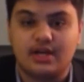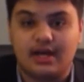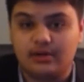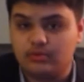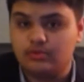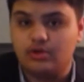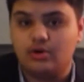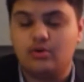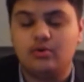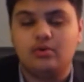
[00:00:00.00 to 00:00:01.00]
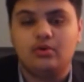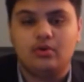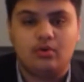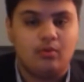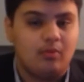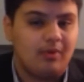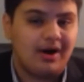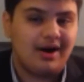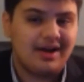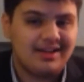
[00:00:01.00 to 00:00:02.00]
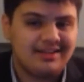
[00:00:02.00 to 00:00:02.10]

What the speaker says: I don't know why